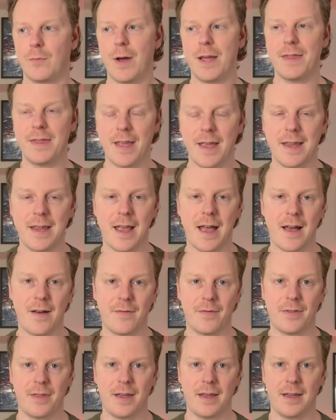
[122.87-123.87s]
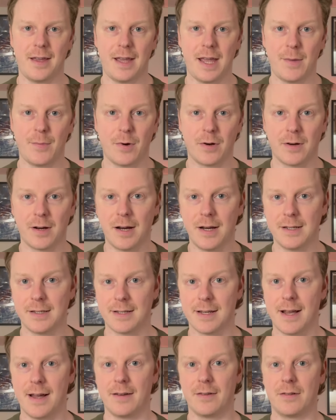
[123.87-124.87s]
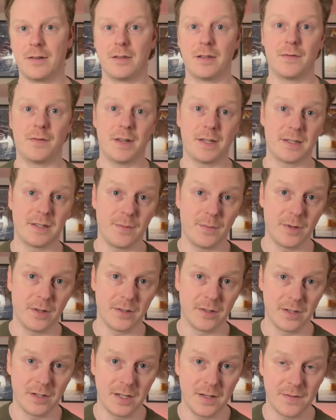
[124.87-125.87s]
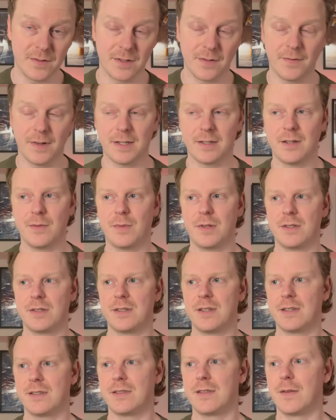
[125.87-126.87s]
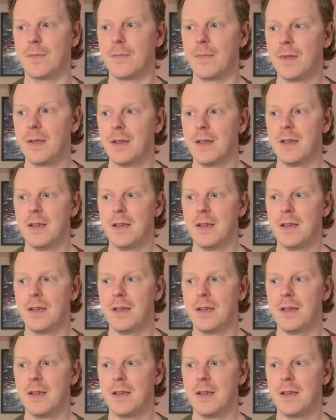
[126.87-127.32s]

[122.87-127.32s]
when they have their MRI scan on the vestibular nerves and the vestibular system,